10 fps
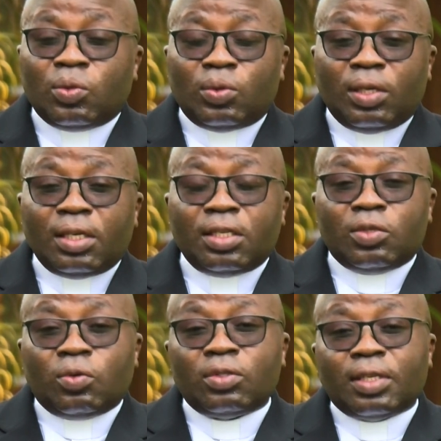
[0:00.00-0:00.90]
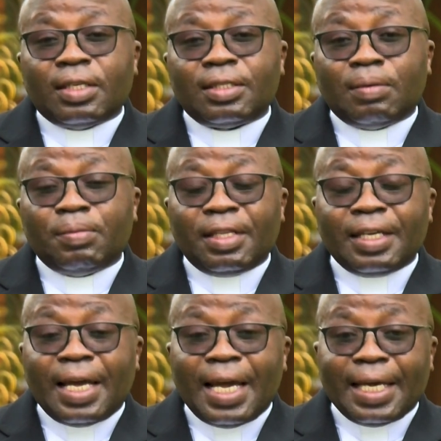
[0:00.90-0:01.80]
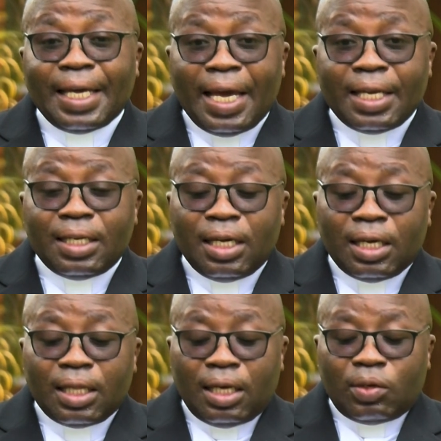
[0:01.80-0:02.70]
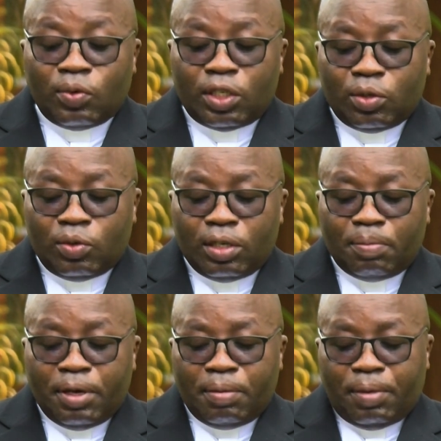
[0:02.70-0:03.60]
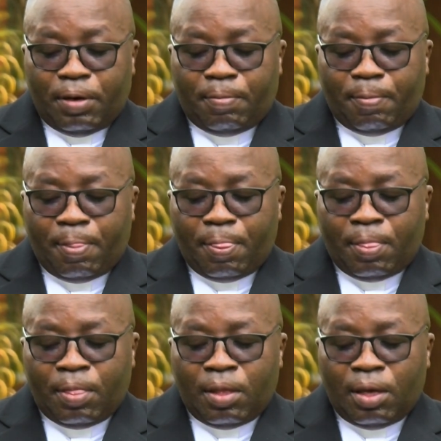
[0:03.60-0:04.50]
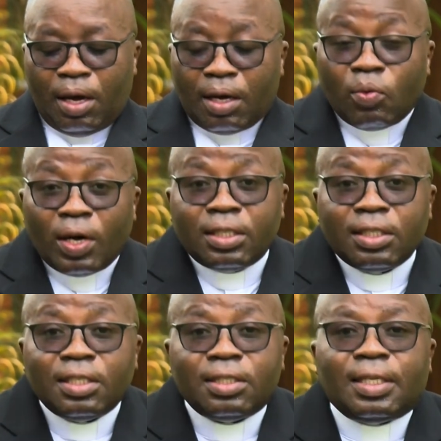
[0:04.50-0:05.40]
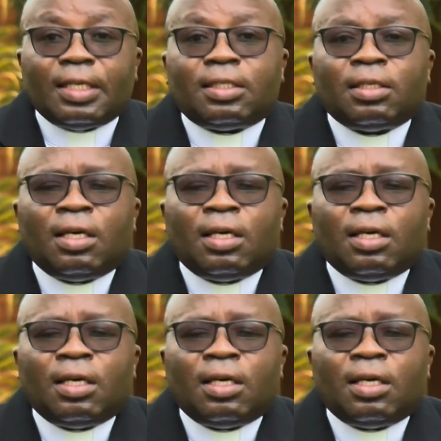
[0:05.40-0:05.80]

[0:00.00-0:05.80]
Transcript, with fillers: Today is going to tell us something again that we should remember. And what is that?